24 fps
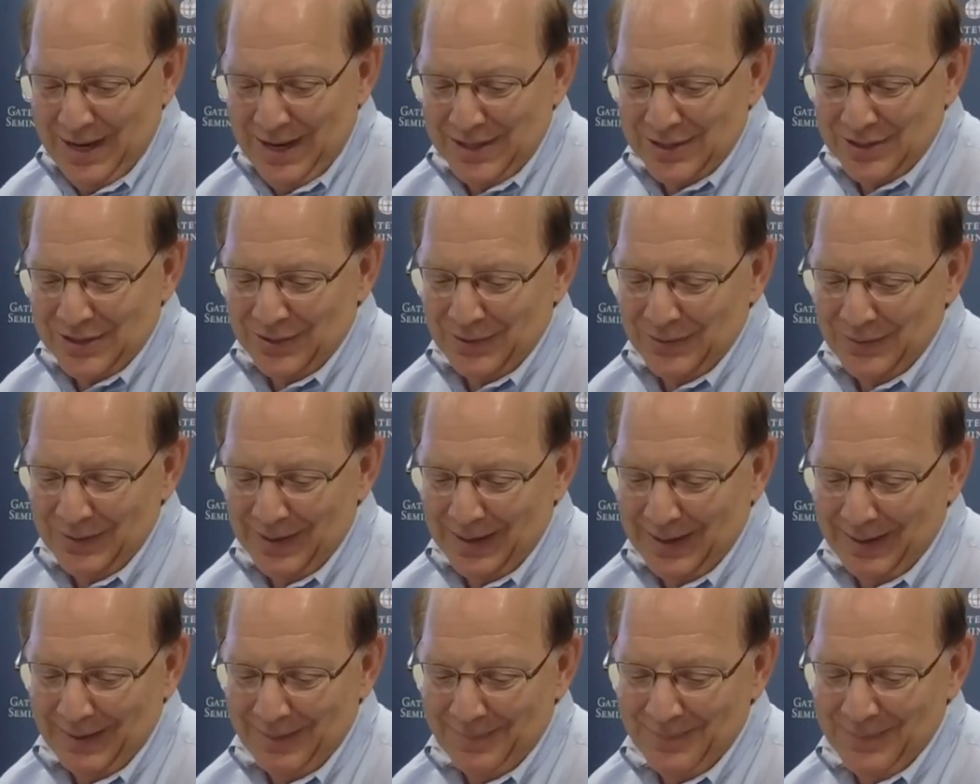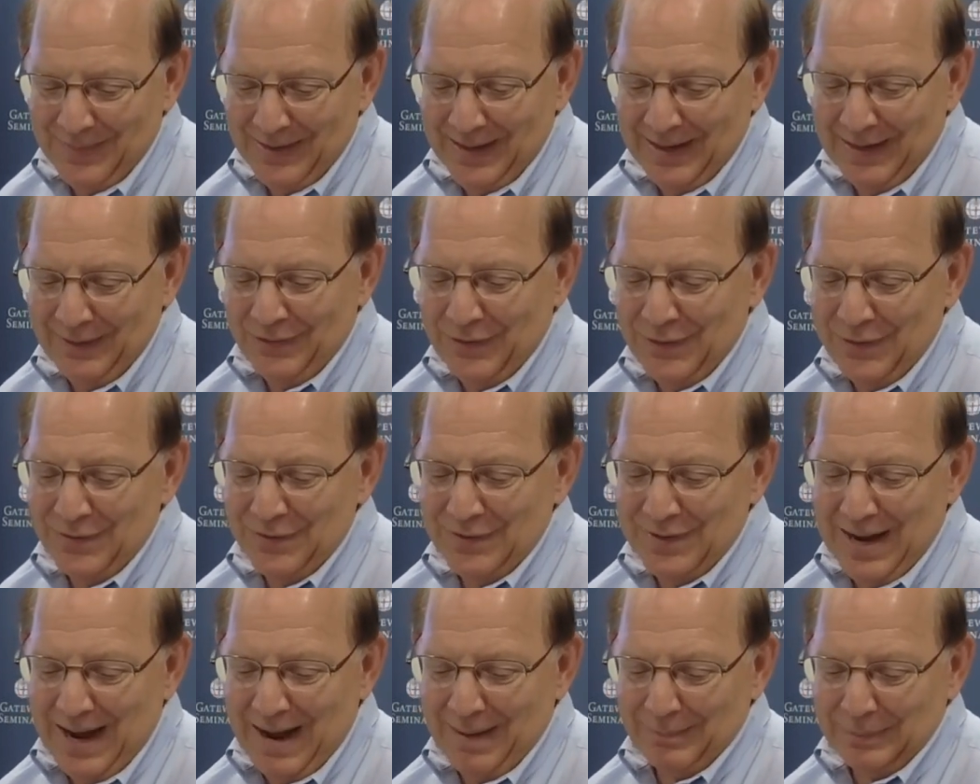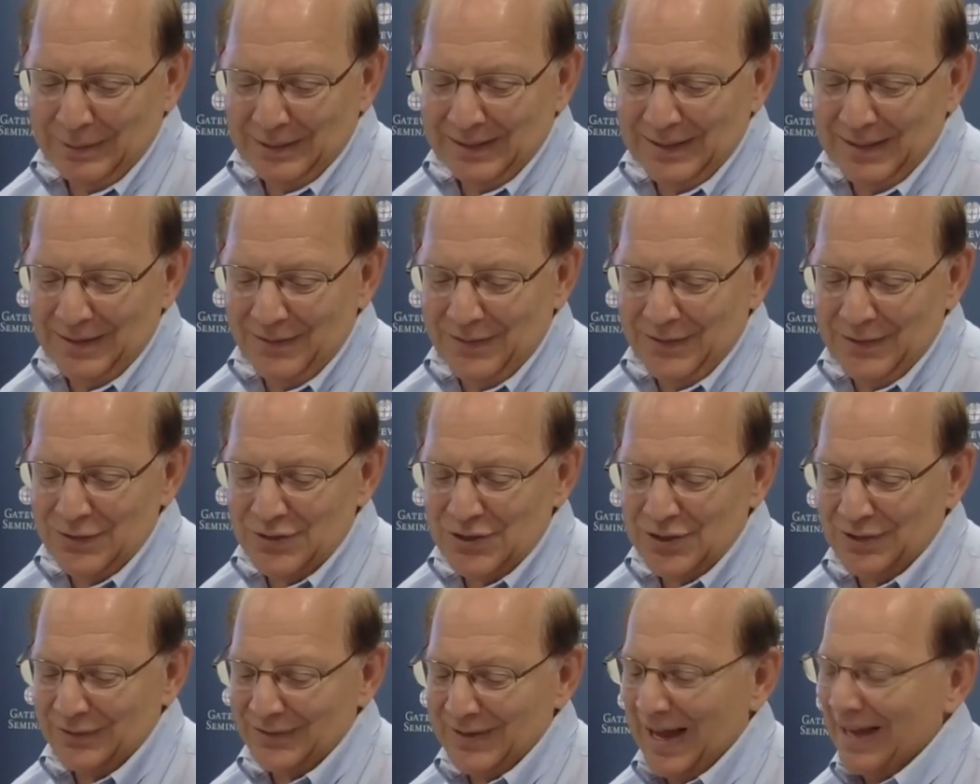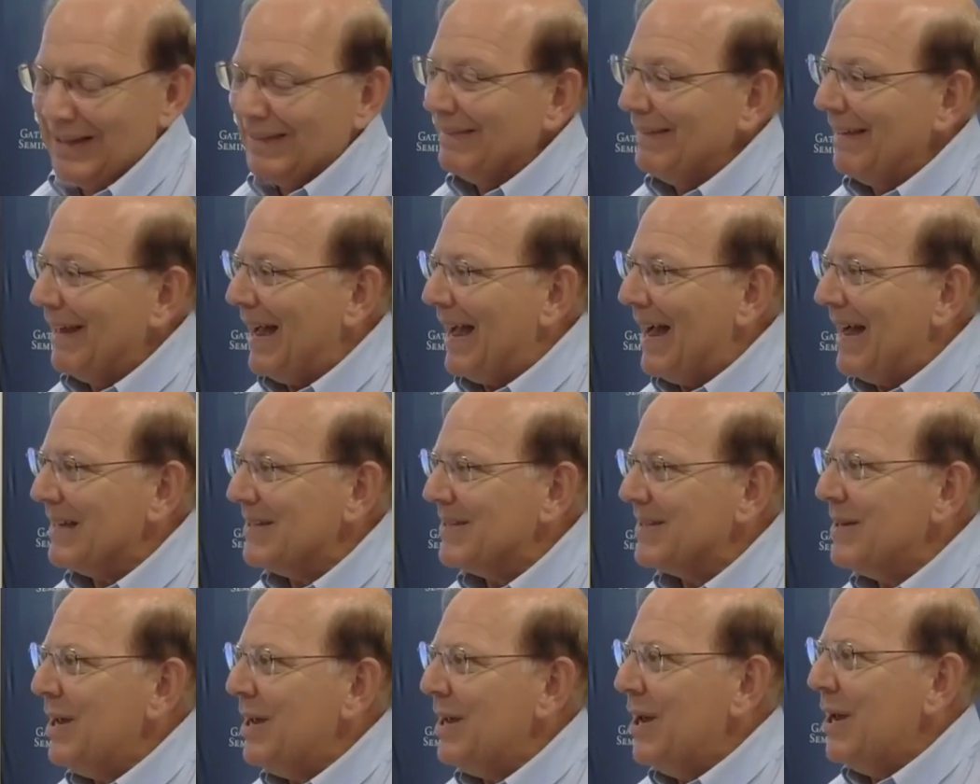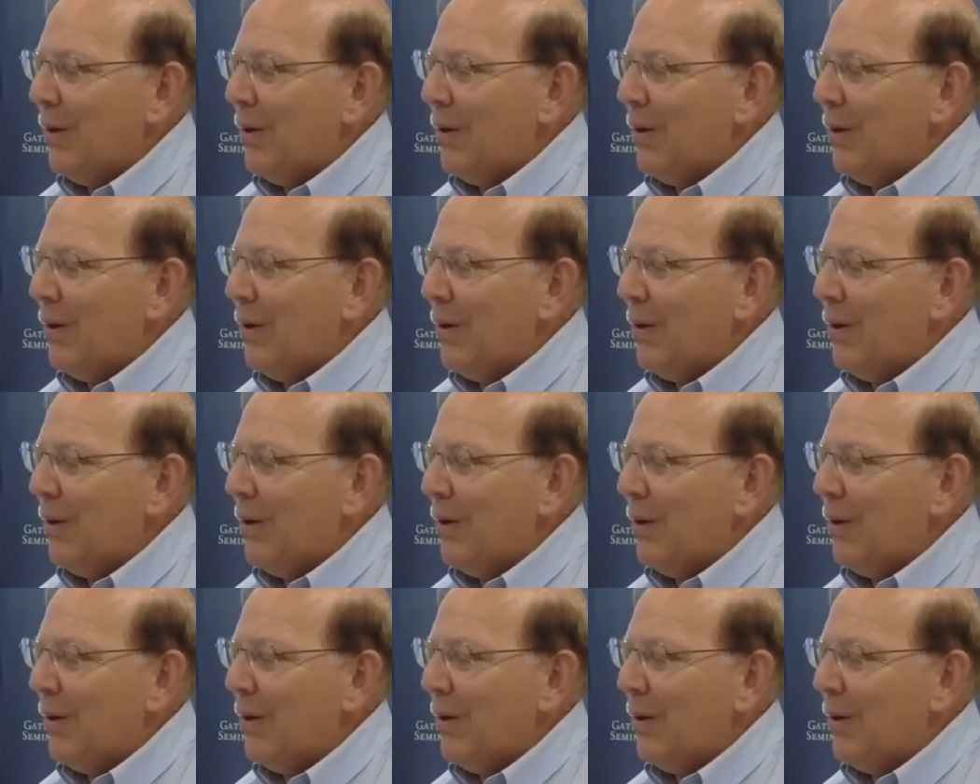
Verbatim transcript: So um, if you do not believe, you shall not last.